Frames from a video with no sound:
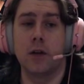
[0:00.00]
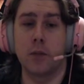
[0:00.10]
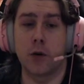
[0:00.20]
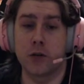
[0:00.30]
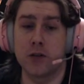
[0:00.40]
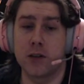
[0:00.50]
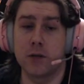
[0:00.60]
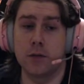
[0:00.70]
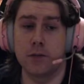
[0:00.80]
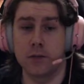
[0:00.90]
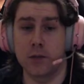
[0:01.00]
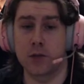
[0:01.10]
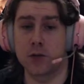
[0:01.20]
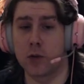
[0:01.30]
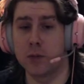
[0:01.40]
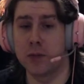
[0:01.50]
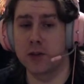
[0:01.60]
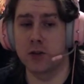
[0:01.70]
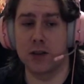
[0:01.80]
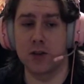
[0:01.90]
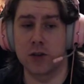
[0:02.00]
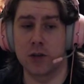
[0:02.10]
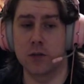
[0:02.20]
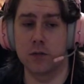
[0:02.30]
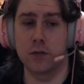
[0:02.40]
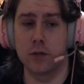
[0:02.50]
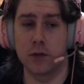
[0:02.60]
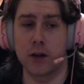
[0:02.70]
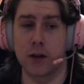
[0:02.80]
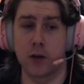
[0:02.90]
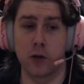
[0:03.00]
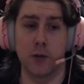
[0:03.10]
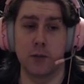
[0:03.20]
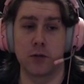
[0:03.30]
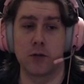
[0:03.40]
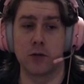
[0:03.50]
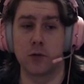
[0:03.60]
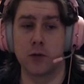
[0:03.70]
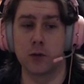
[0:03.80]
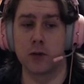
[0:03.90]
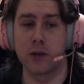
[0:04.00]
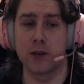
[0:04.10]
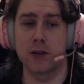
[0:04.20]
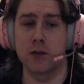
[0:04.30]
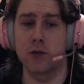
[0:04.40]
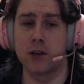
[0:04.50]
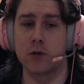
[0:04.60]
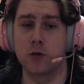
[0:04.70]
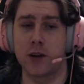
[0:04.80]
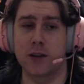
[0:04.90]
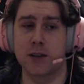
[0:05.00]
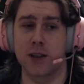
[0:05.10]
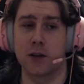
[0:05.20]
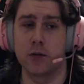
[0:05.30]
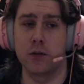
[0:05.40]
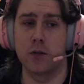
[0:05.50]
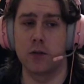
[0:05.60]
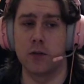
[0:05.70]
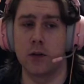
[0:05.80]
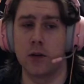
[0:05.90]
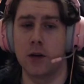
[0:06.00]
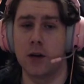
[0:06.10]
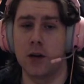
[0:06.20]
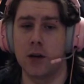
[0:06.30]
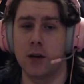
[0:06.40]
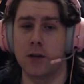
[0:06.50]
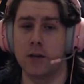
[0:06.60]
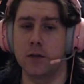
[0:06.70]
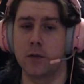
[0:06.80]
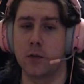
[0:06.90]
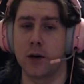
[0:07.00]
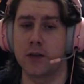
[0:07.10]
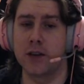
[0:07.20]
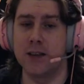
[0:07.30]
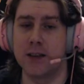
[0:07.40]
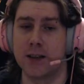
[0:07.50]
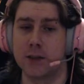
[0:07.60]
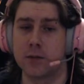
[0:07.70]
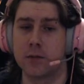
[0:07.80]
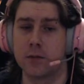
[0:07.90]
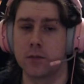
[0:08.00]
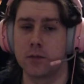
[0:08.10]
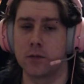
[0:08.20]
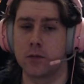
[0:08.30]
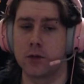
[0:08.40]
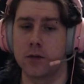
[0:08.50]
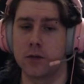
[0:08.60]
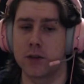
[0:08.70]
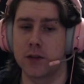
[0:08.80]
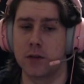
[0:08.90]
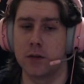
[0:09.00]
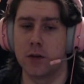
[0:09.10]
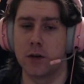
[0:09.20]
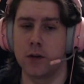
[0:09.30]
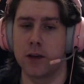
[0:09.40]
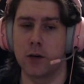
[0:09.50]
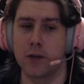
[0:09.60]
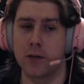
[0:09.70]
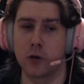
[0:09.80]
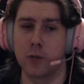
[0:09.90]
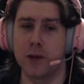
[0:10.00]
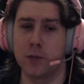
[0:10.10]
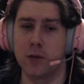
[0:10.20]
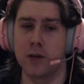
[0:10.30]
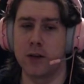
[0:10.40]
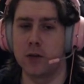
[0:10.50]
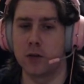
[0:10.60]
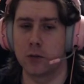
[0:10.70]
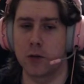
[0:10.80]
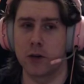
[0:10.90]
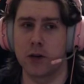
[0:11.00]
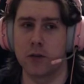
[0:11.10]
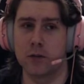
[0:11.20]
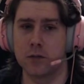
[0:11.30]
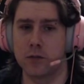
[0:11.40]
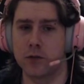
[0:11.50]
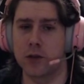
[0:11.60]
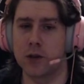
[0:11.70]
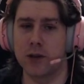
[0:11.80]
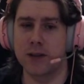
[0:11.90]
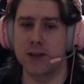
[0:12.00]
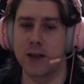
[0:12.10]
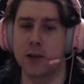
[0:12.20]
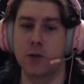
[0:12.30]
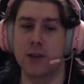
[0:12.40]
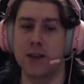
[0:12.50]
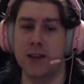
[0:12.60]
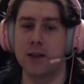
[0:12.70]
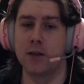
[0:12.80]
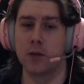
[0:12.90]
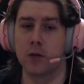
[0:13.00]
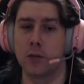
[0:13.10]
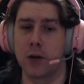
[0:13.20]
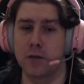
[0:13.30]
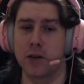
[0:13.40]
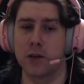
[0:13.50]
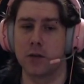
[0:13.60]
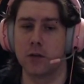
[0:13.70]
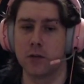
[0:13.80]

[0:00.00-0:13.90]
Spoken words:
Party, there's one big change here that a lot of people don't really realize. You can drag this out for buffing and healing, right? See? Now, if you have more people in your party, you can basically, you can heal or buff here.